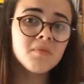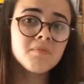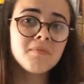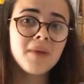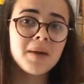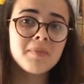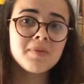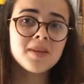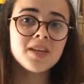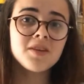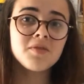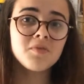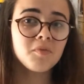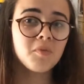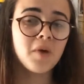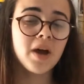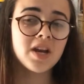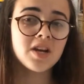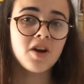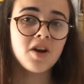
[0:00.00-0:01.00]
maybe
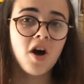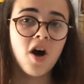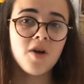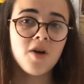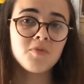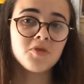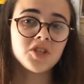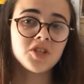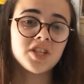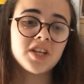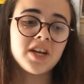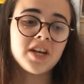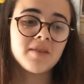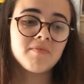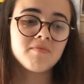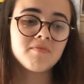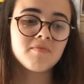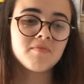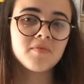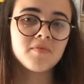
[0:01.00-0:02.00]
when I watch
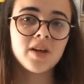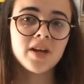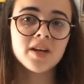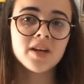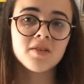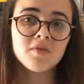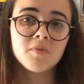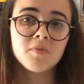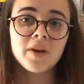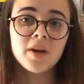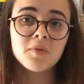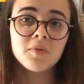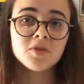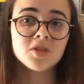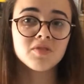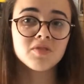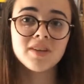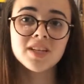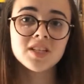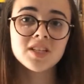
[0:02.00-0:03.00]
it, like when I
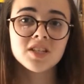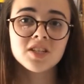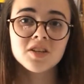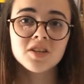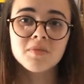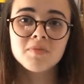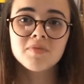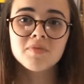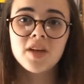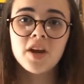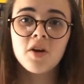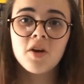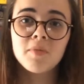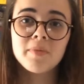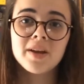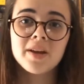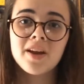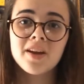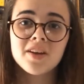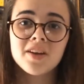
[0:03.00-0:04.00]
watch the rest of them, then I'll
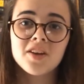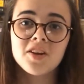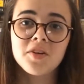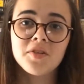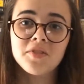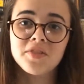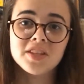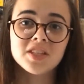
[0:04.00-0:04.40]
be like, you know,